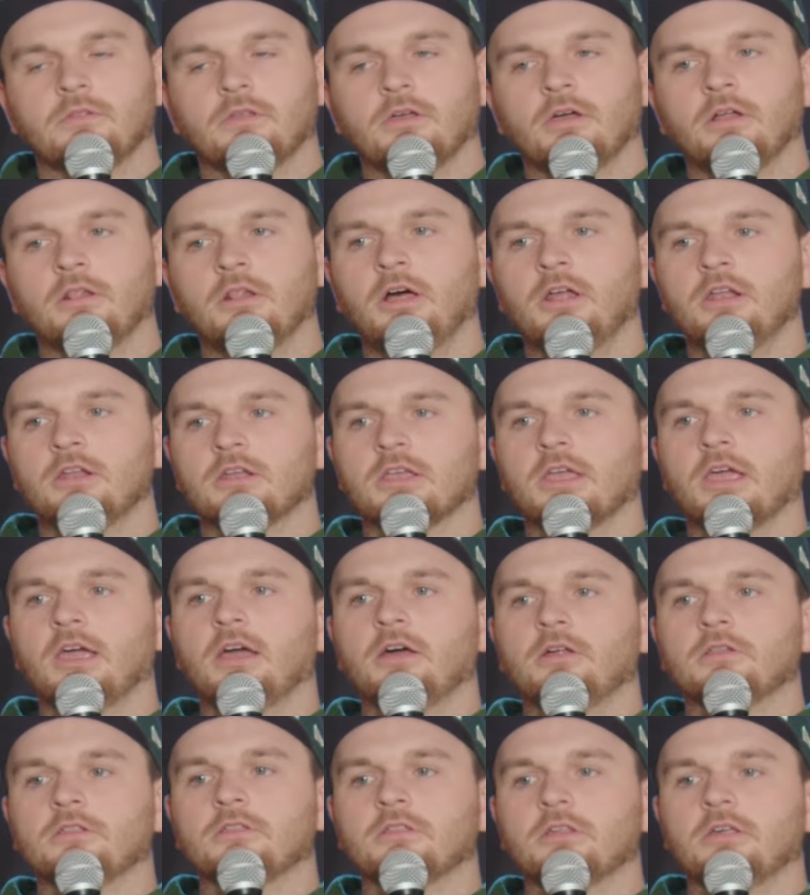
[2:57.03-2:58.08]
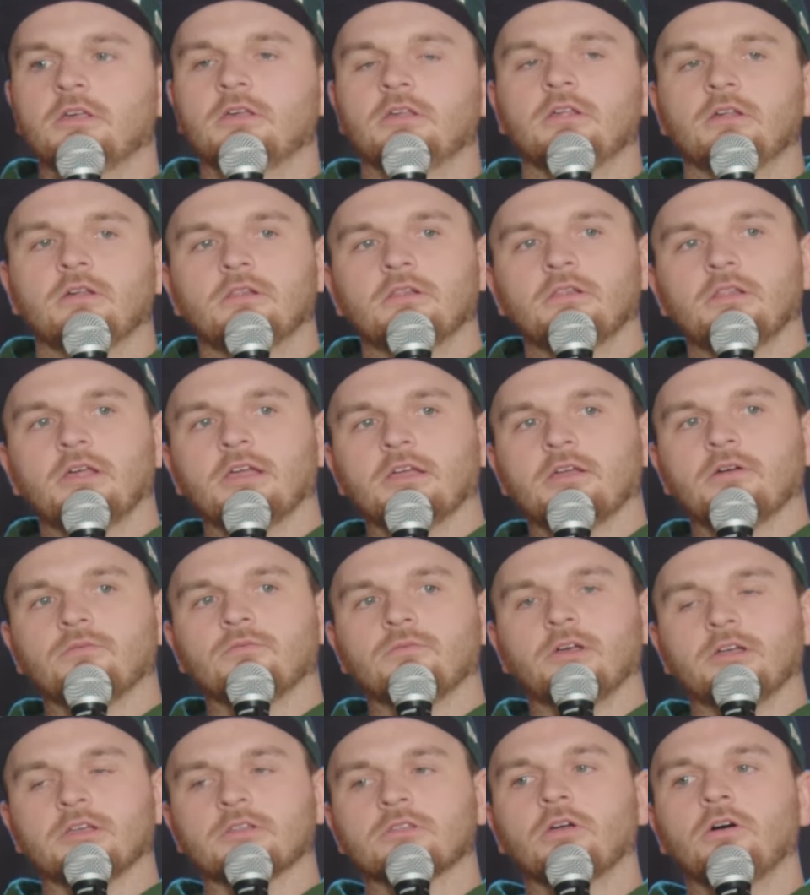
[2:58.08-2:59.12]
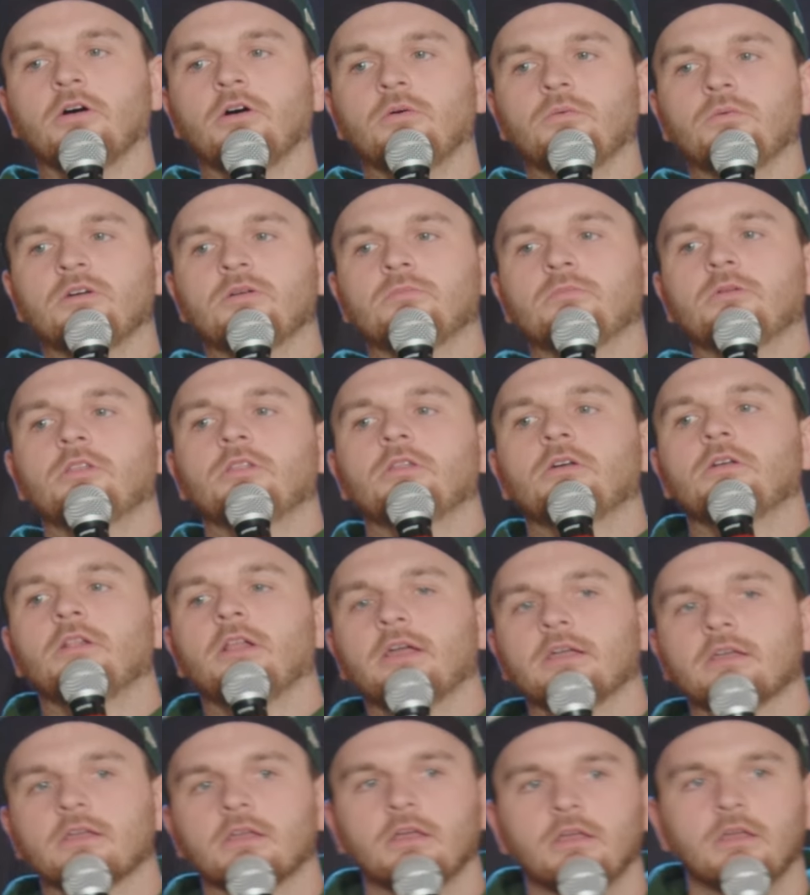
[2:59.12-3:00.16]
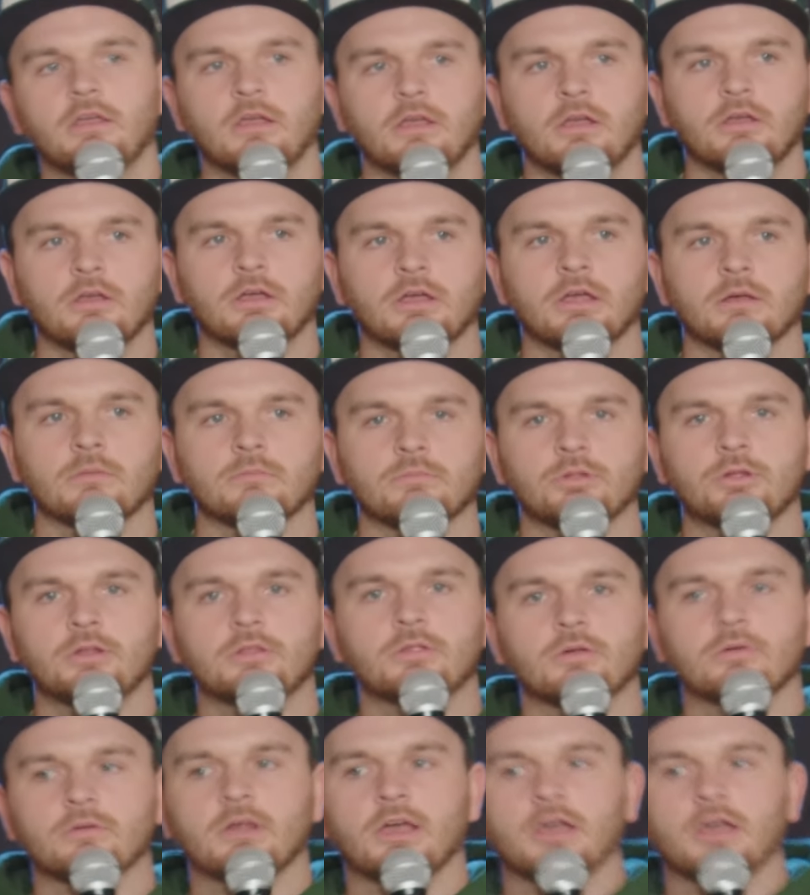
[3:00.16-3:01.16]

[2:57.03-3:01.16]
a lot of accounts say, like, of, like, tall women, they're like, please don't